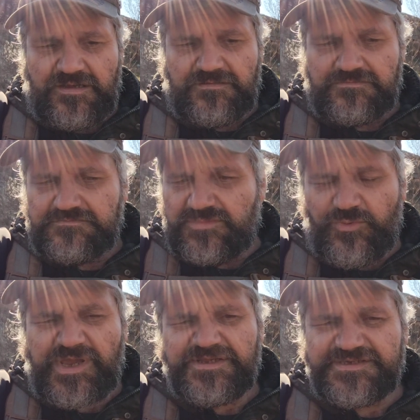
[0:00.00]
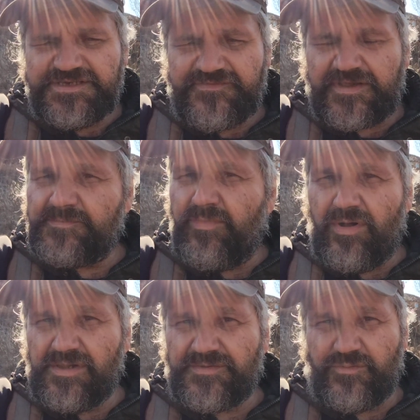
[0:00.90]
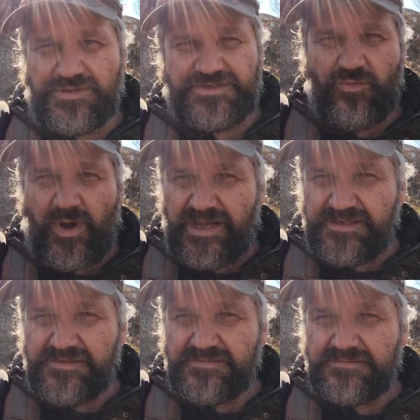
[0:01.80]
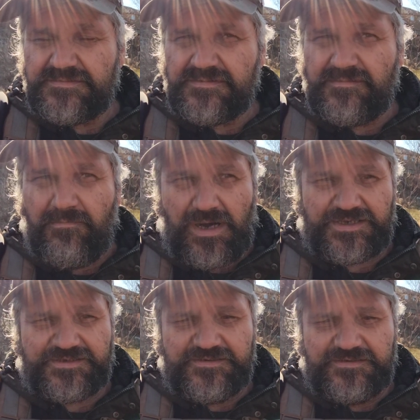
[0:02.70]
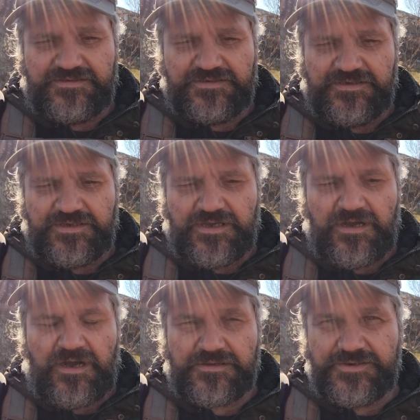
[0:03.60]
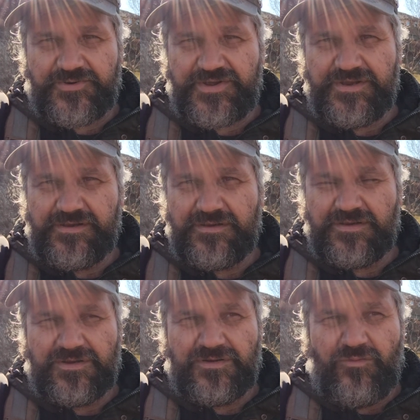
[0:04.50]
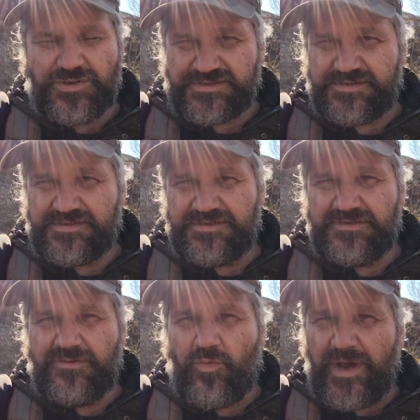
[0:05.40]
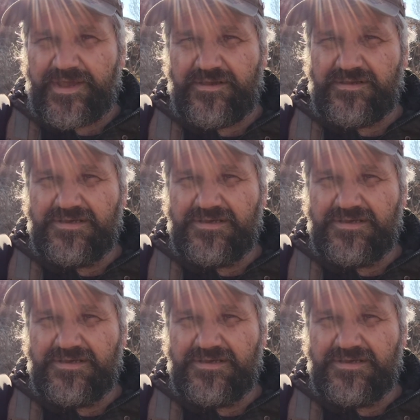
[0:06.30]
uh, we can see that Poland was invited, but Hungary wasn't. Why?